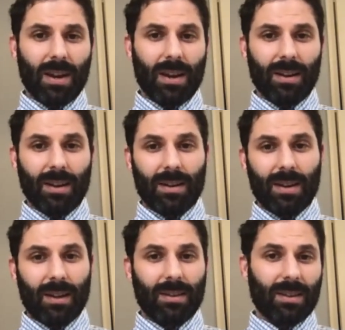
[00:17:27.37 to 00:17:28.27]
And
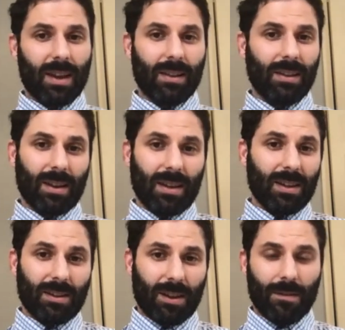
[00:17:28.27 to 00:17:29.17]
doxycycline
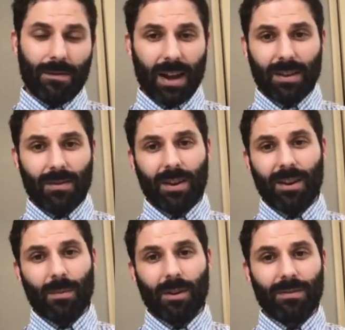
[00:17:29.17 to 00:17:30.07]
is effective in a
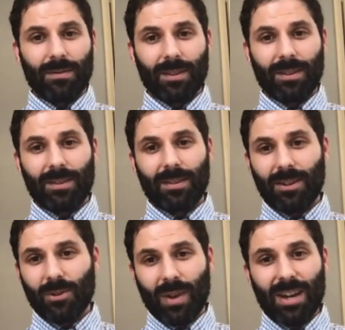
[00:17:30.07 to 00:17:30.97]
number of
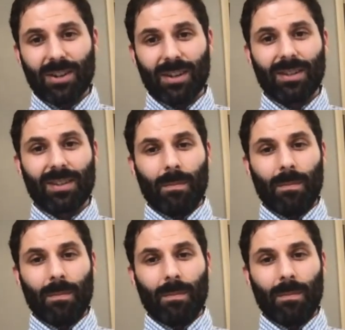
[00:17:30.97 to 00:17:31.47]
situations,